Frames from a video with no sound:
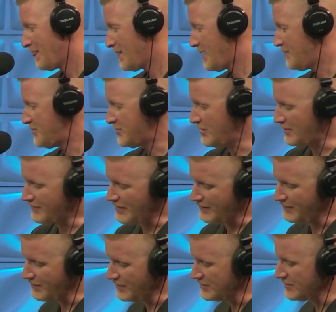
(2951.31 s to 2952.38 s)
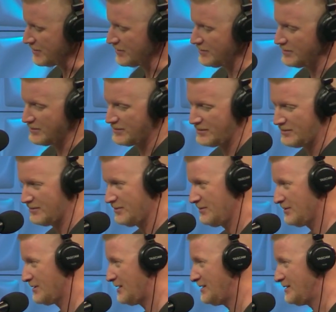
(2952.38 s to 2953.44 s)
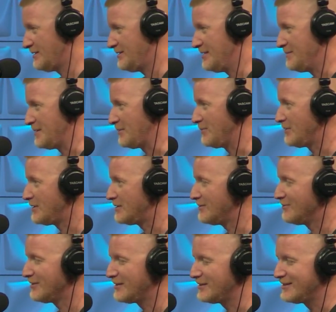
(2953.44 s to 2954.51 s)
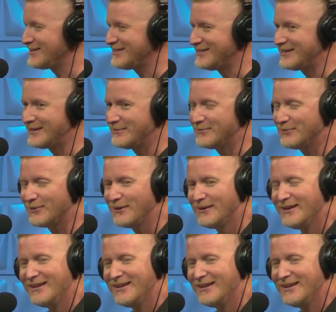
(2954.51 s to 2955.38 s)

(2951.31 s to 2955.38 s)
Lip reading: I'm sure I've got friends looking at this that are going, look, he's a dummy. What are you listening to him for?